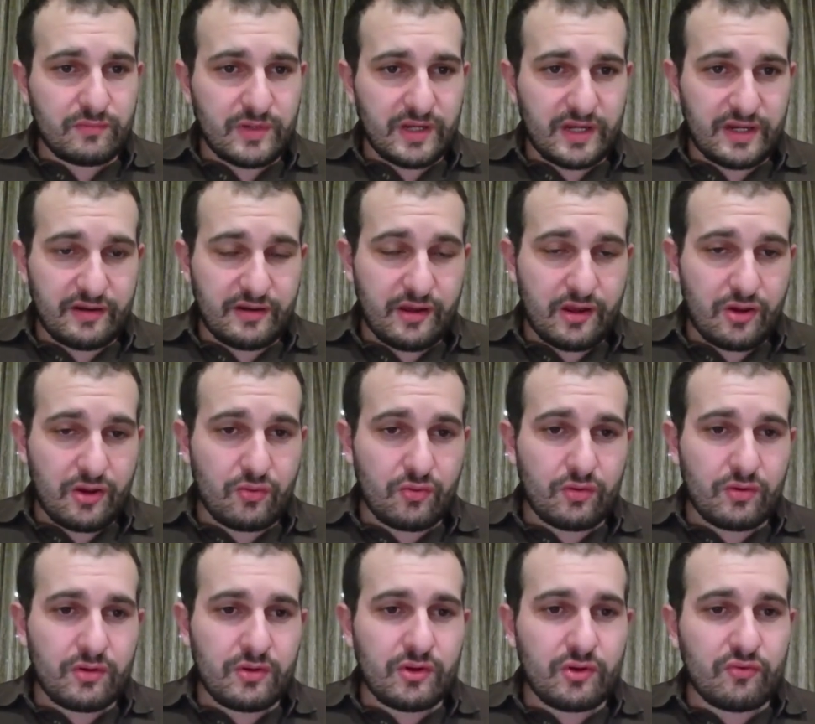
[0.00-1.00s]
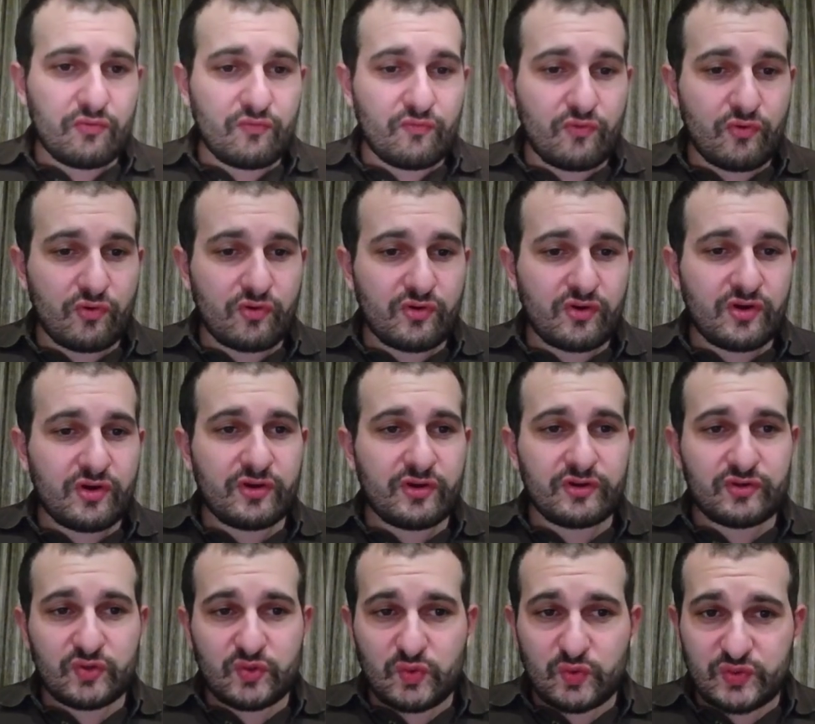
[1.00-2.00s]
and now rook
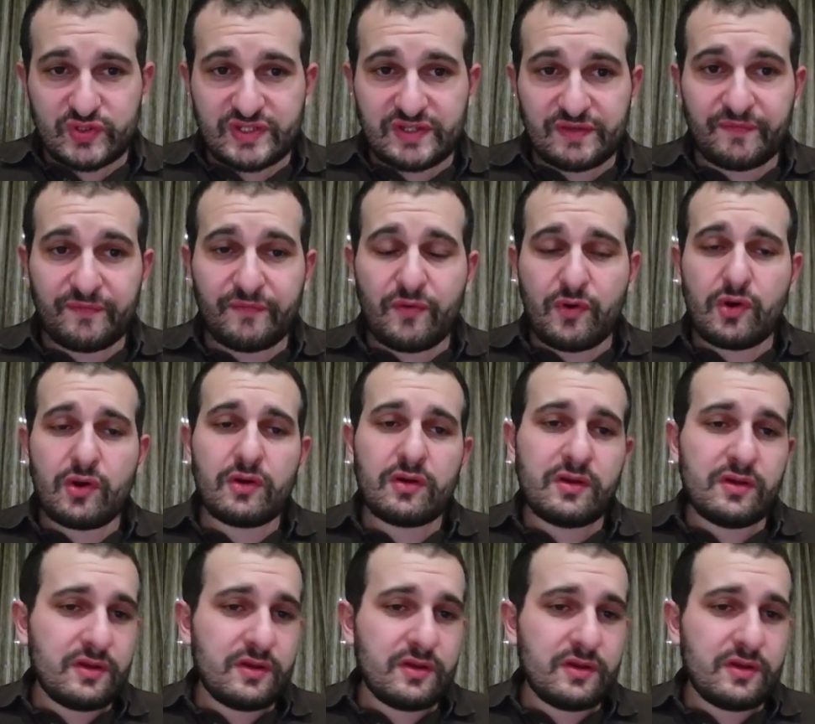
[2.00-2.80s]
to c4.